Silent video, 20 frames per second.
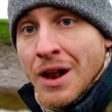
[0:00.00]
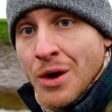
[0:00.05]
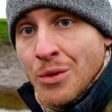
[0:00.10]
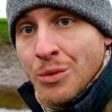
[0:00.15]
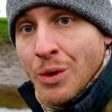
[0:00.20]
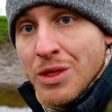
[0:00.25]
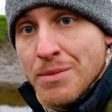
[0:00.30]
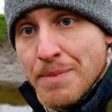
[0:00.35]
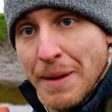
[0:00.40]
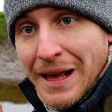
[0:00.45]

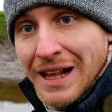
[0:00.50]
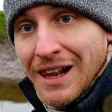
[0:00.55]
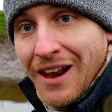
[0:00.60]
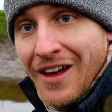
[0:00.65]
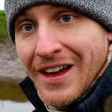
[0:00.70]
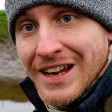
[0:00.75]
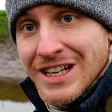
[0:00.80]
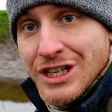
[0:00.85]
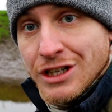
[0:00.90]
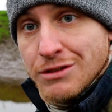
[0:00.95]
Well, the big
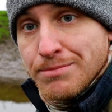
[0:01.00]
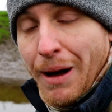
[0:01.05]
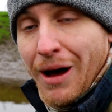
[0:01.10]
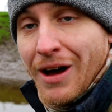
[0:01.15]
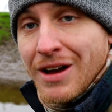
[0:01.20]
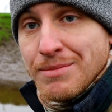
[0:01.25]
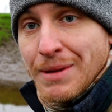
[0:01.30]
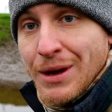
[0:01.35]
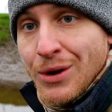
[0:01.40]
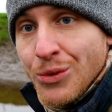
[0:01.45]
glide just
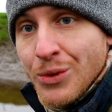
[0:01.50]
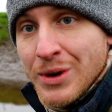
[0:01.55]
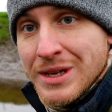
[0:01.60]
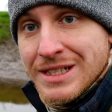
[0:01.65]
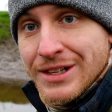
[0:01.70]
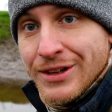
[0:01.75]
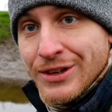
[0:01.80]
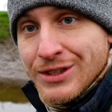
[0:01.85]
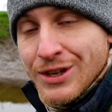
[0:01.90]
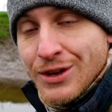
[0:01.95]
behind me always
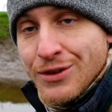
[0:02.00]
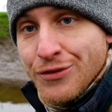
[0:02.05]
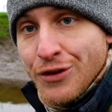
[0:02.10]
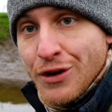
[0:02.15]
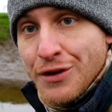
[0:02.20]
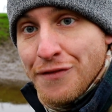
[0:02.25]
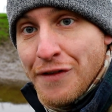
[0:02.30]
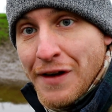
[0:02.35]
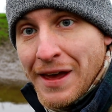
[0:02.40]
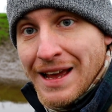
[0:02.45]
looks good for a
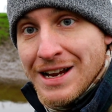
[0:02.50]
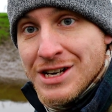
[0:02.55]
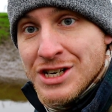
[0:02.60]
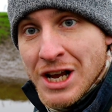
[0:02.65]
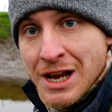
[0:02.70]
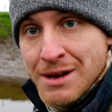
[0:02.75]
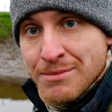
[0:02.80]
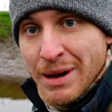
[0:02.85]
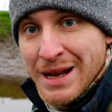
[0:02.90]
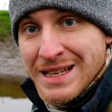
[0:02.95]
fish,
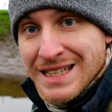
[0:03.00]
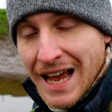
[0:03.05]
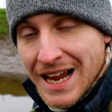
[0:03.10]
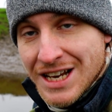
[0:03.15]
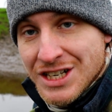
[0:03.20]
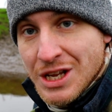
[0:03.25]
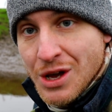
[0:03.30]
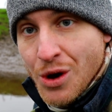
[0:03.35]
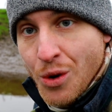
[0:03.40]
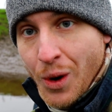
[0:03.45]
but it's
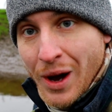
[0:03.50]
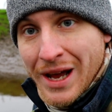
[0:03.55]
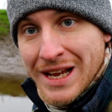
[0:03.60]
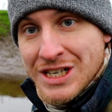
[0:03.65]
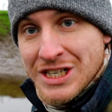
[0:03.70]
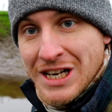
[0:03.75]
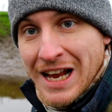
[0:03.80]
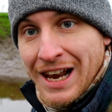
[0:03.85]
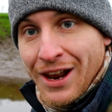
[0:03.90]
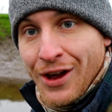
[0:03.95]
actually quite
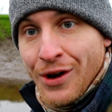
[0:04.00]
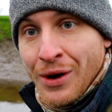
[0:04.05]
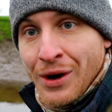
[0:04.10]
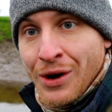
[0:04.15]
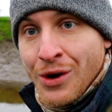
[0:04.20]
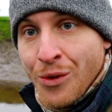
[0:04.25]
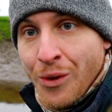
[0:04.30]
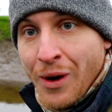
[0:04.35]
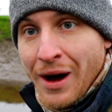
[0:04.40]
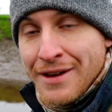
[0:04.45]
shallow and
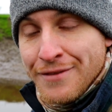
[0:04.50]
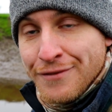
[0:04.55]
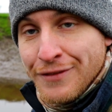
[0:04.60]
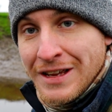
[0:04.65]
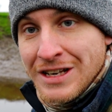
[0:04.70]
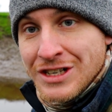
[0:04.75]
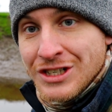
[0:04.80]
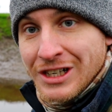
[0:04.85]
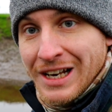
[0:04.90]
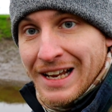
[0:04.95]
quite
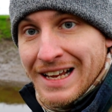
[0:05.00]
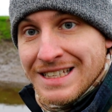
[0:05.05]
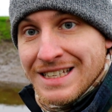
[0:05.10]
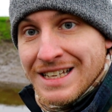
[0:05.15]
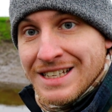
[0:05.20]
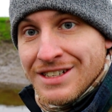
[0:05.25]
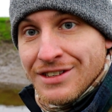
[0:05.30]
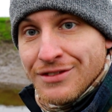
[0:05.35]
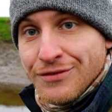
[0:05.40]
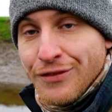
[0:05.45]
featureless.
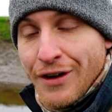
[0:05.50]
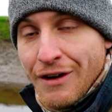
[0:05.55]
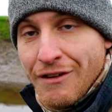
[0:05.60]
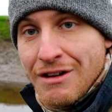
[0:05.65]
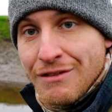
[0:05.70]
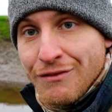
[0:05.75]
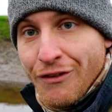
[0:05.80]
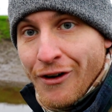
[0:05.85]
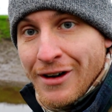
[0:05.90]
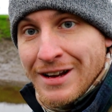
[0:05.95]
It's just very,
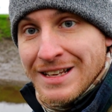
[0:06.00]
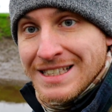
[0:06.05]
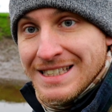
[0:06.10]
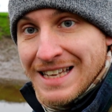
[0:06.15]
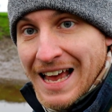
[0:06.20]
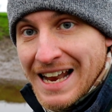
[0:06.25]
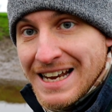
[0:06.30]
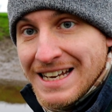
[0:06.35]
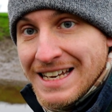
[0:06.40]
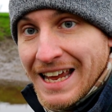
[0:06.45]
very
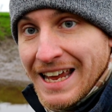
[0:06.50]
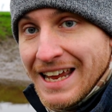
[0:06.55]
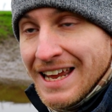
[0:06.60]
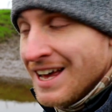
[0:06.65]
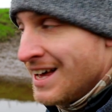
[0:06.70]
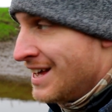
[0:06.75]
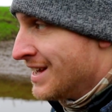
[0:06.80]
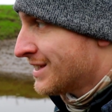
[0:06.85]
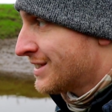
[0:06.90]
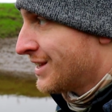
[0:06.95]
sandy.
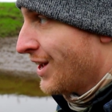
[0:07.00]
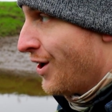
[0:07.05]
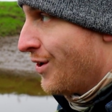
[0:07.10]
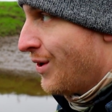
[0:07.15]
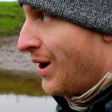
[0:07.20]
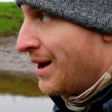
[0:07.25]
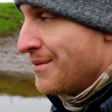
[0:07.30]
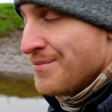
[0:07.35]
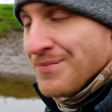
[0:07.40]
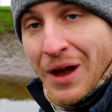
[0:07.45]
So
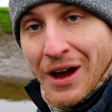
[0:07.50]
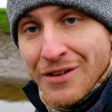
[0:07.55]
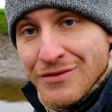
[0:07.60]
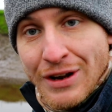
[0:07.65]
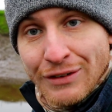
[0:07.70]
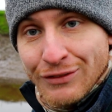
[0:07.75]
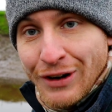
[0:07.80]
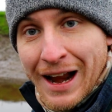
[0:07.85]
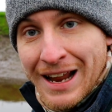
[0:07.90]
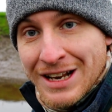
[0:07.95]
I've
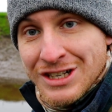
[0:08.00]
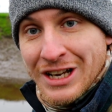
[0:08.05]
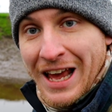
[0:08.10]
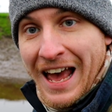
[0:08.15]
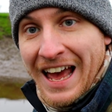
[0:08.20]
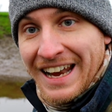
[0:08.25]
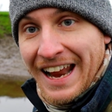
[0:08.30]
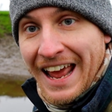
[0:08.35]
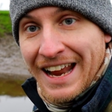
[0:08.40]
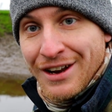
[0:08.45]
never actually
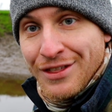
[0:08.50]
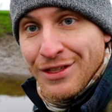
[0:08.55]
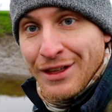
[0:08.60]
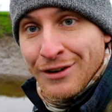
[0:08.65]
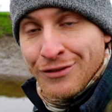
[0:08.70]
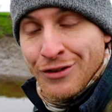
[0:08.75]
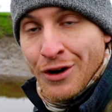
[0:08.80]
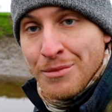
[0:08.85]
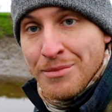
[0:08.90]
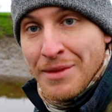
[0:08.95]
had anything
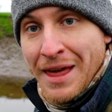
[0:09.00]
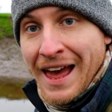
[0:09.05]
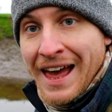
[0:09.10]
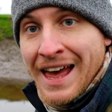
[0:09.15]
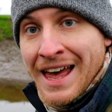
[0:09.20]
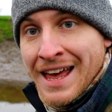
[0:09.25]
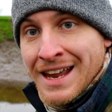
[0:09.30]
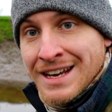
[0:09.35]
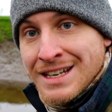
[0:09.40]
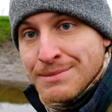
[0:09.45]
from there,
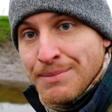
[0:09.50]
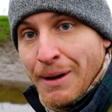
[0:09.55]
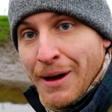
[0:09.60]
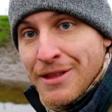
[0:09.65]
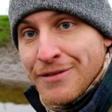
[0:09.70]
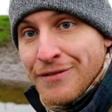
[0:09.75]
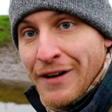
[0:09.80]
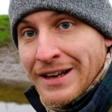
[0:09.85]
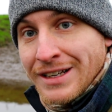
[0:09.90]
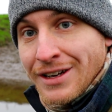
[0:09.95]
despite the
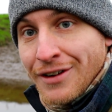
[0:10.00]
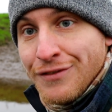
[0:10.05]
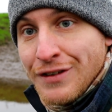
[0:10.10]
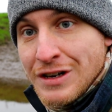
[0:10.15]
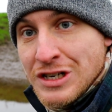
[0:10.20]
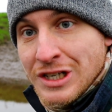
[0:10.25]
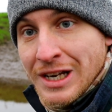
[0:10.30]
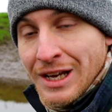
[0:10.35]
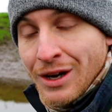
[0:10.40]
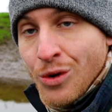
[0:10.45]
fact I've
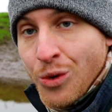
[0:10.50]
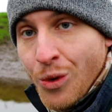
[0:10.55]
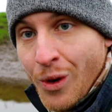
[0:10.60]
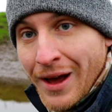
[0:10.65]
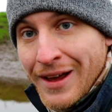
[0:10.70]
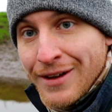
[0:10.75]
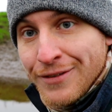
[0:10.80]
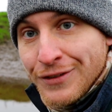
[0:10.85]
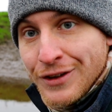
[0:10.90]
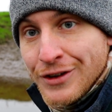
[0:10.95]
fished it
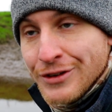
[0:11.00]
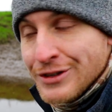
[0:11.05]
quite a few